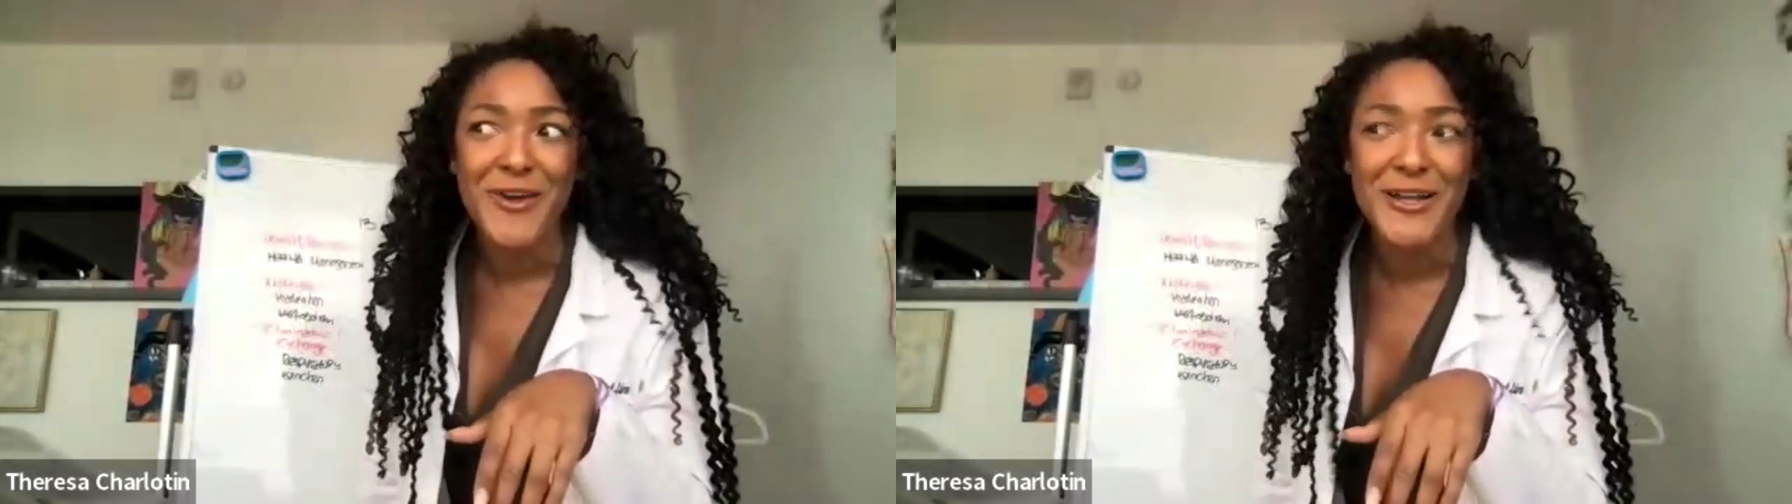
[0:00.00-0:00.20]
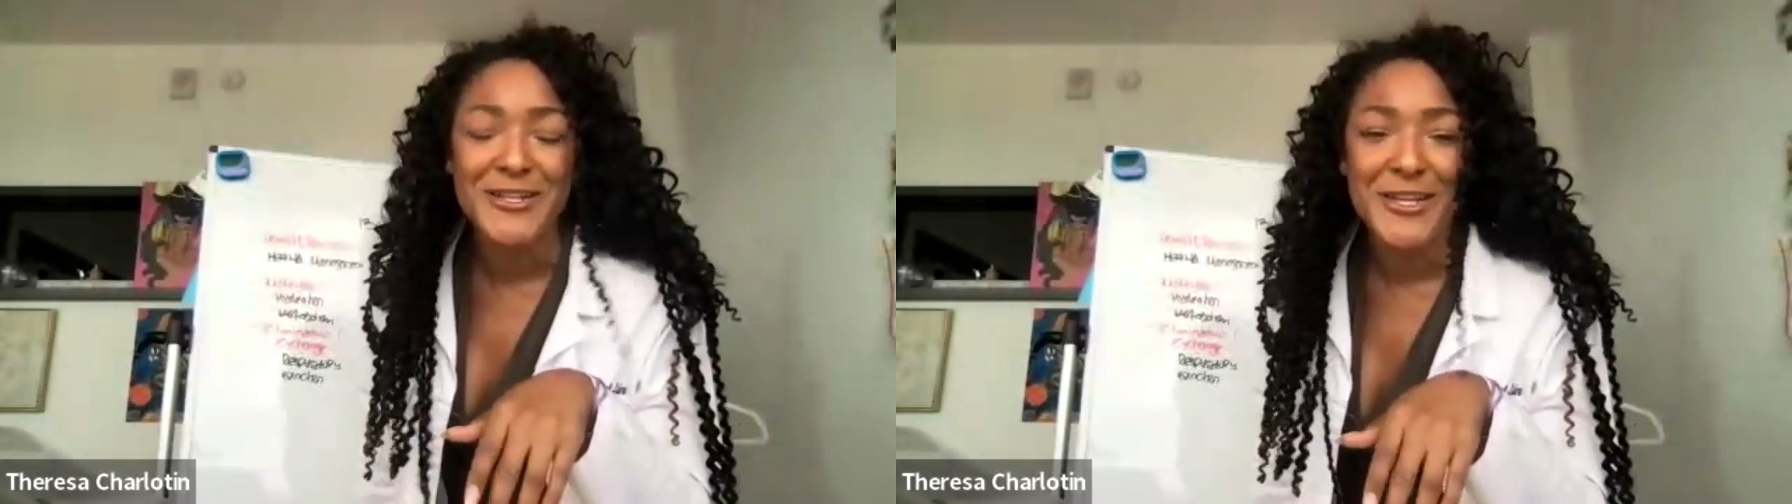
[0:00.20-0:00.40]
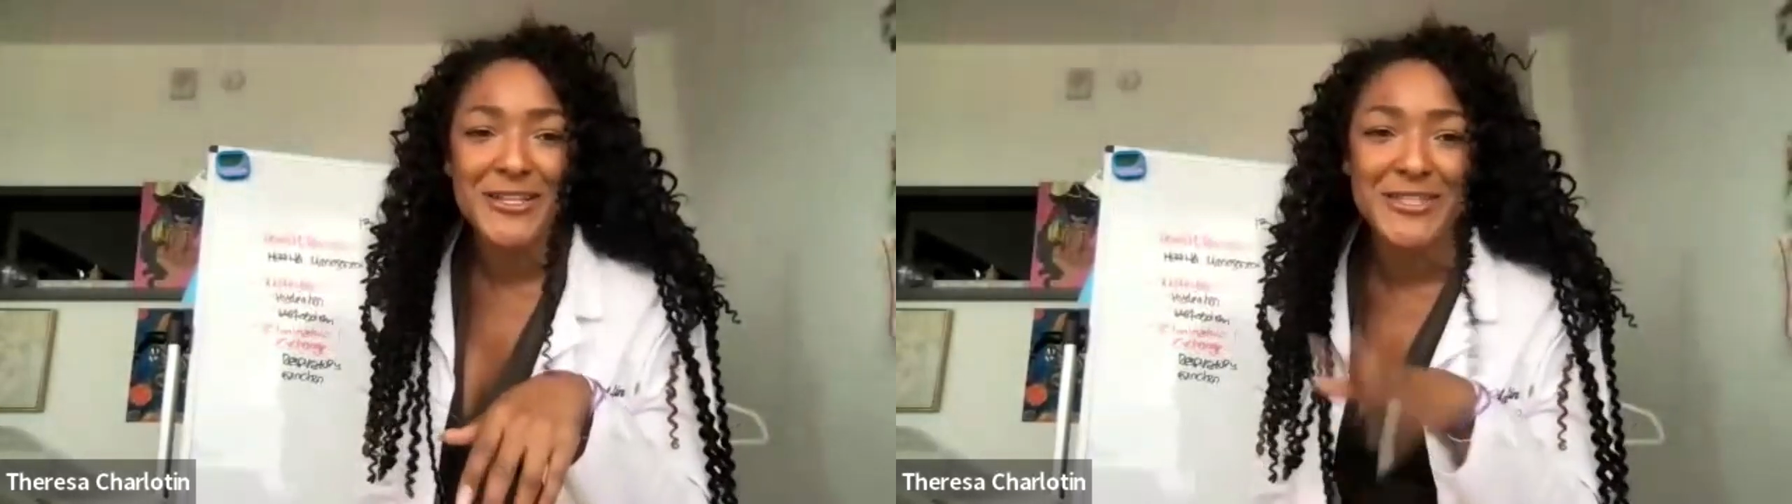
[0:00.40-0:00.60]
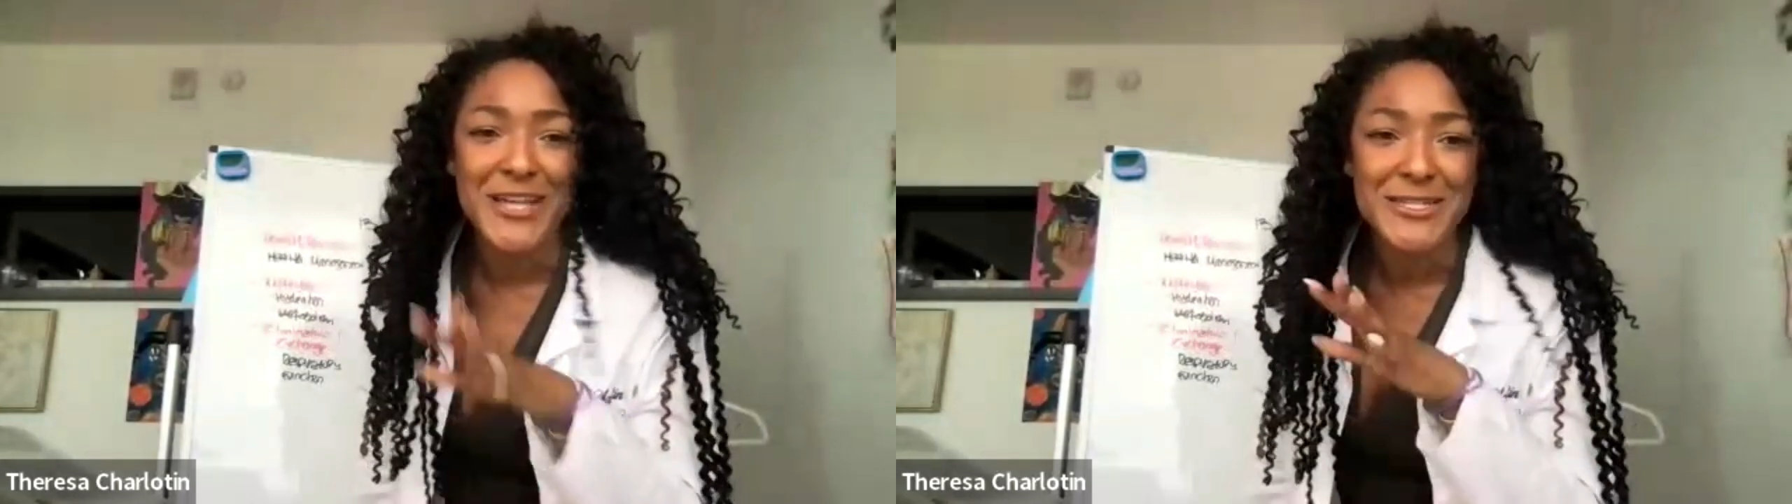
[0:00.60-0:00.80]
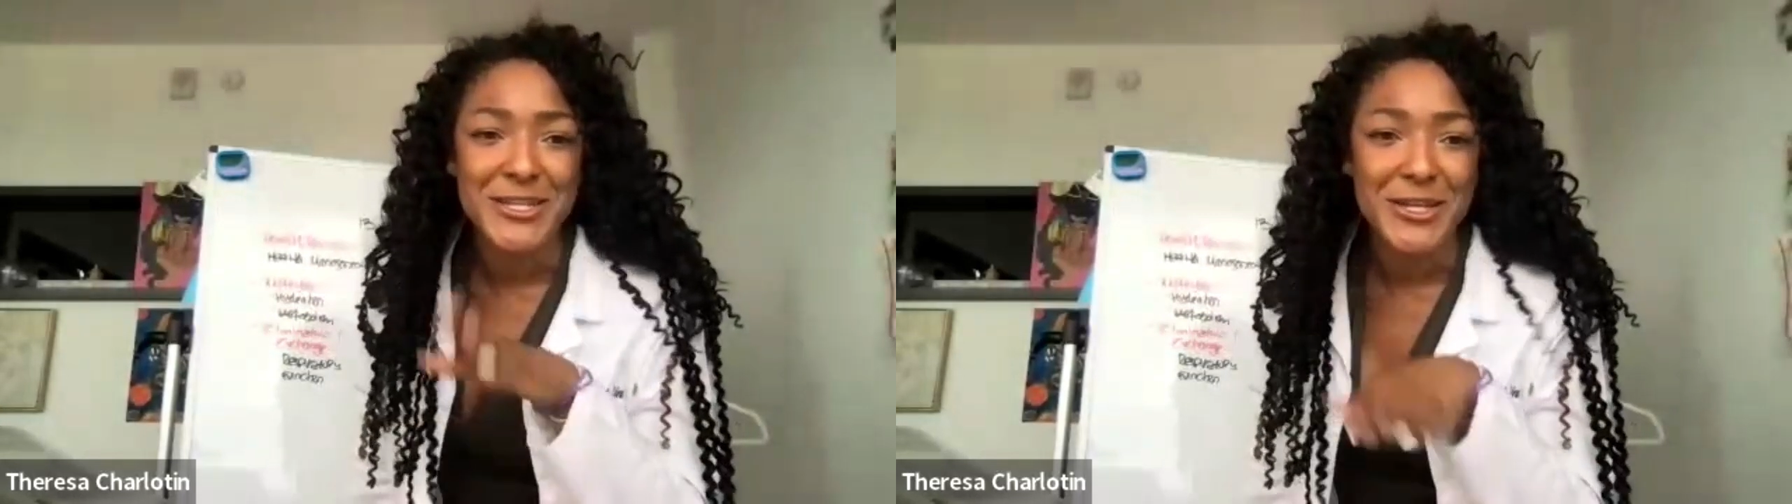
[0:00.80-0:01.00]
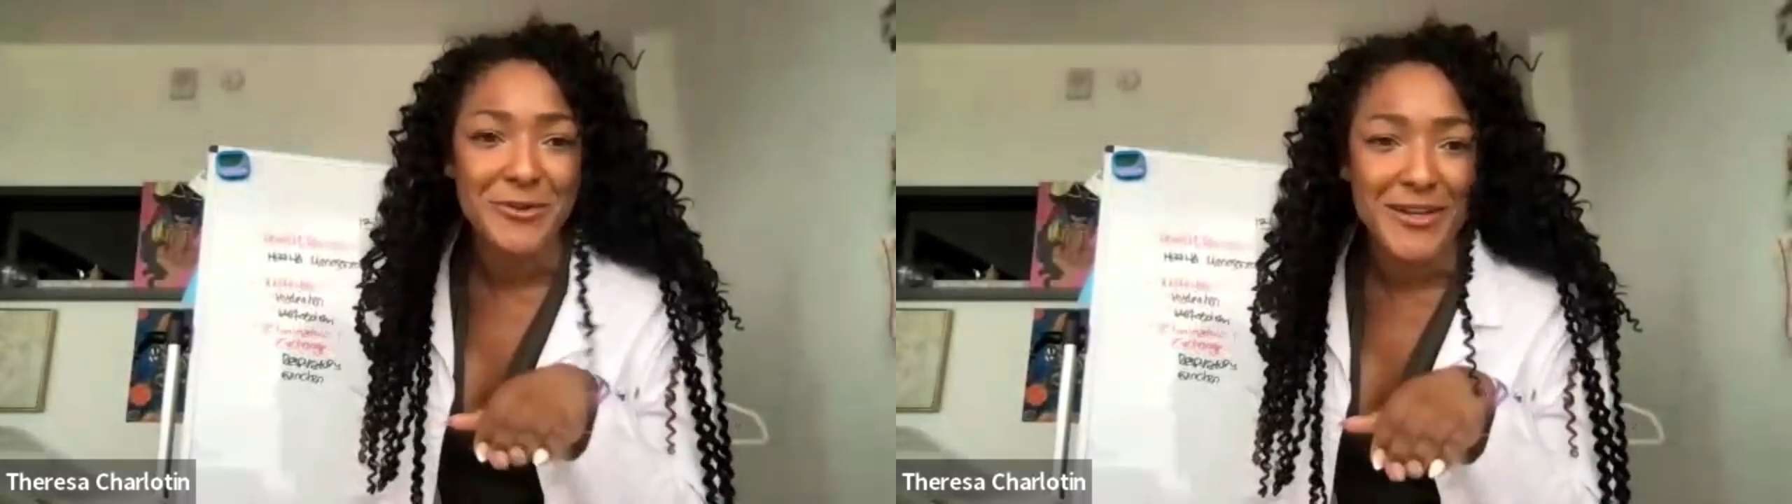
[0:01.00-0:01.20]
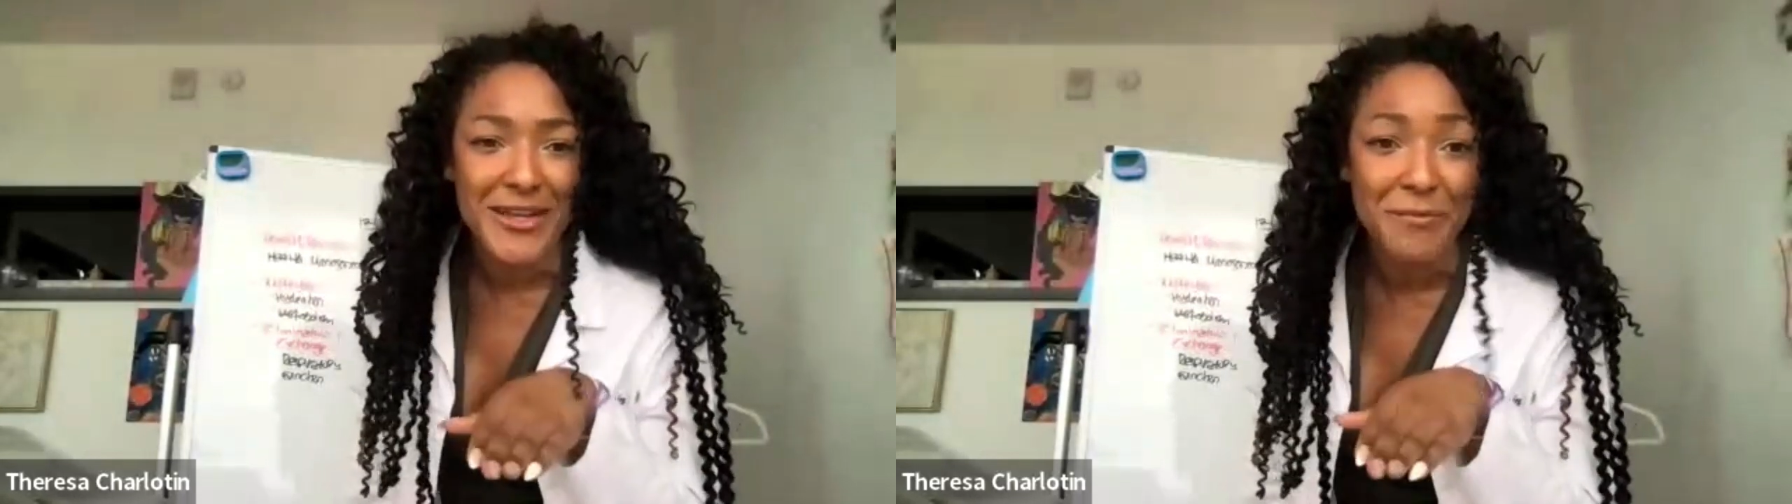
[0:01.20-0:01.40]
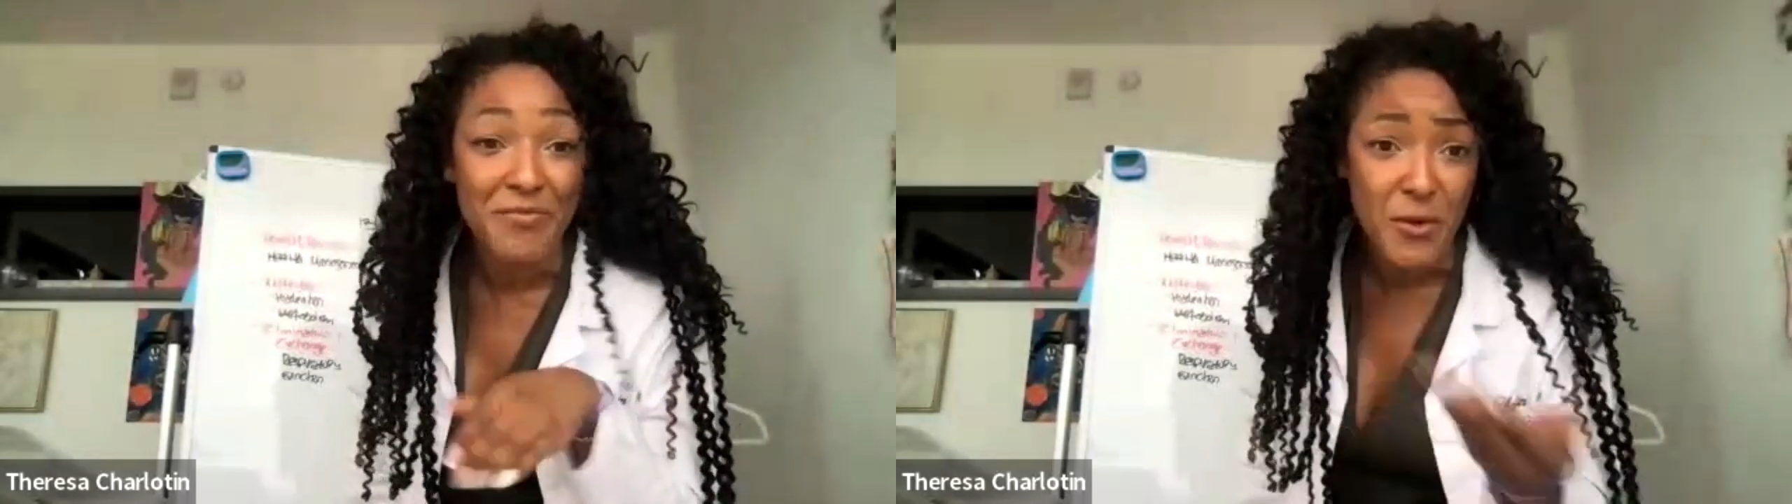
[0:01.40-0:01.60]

front desk security,